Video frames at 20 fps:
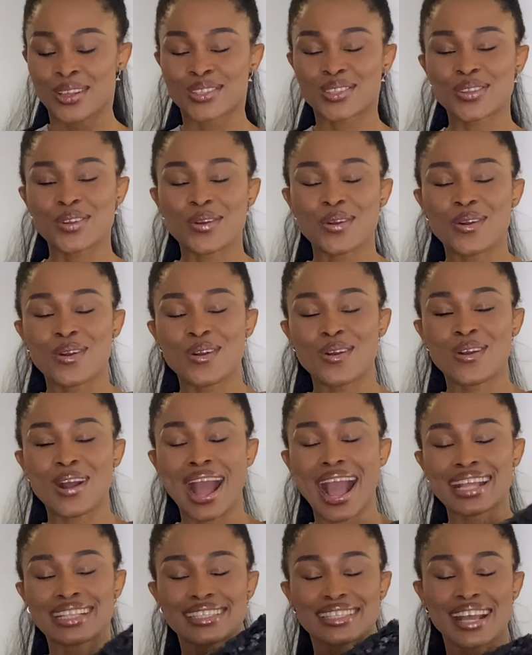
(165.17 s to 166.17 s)
so
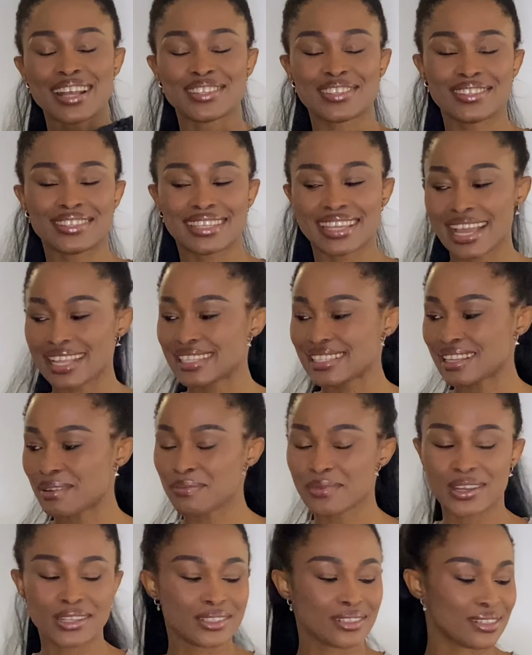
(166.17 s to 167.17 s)
i decided to get it i'm
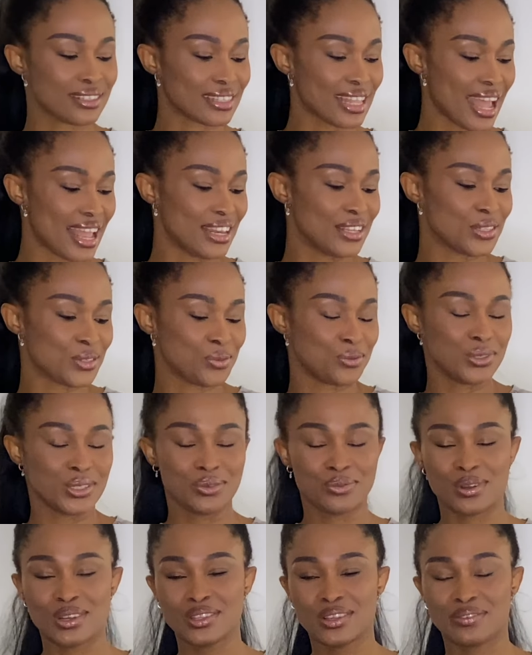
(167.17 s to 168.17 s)
going to style it with
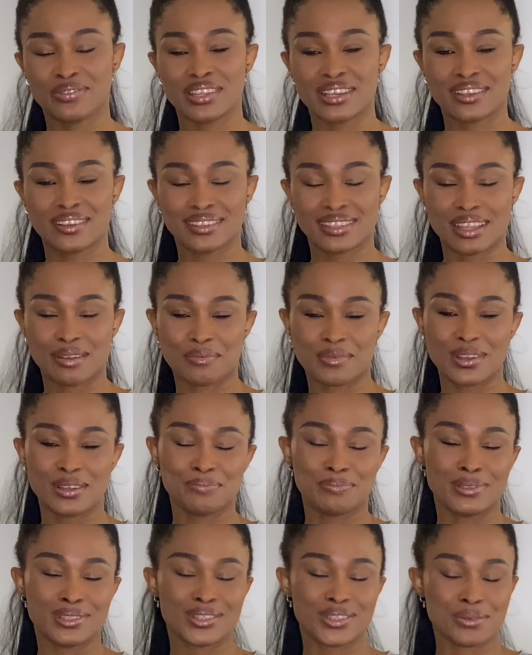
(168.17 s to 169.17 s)
one of the clothes i'm
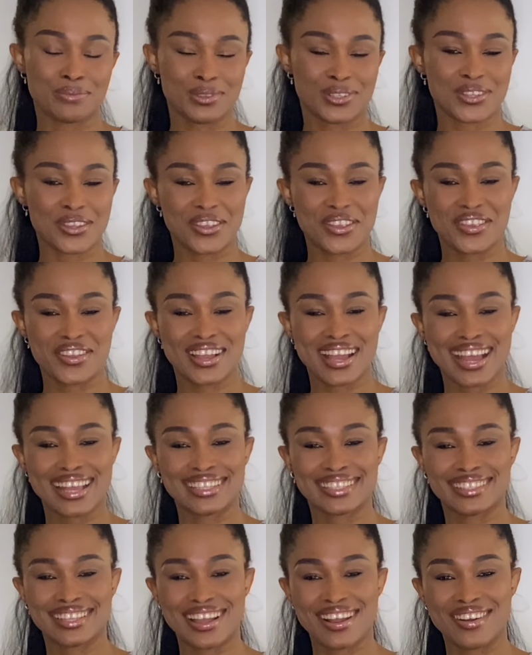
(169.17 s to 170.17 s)
going to be showing you guys
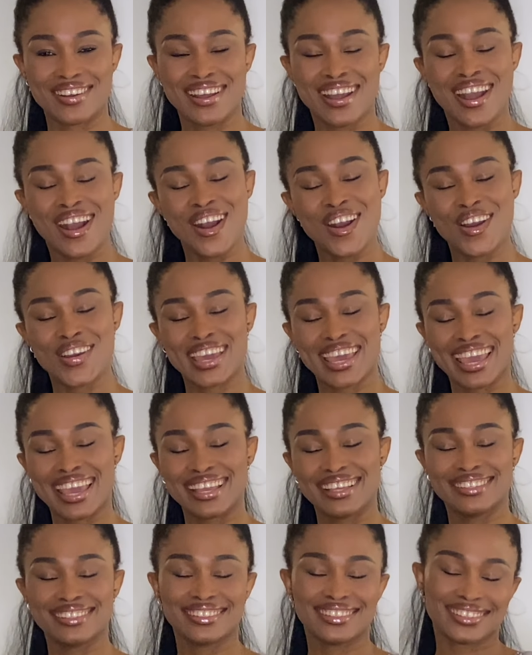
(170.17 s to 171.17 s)
now
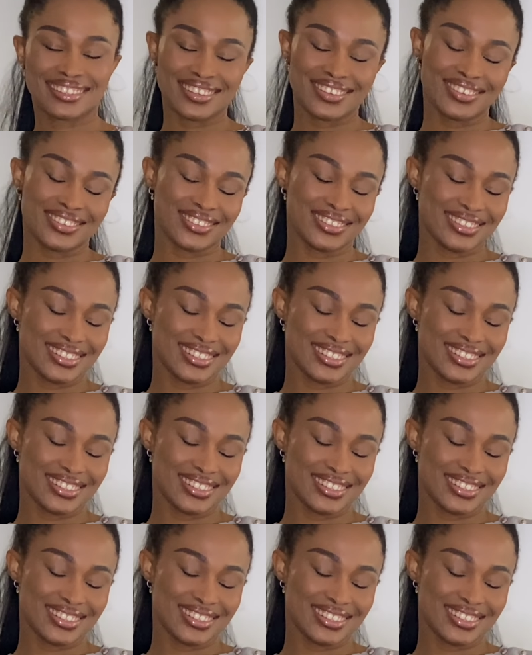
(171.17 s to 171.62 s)
okay so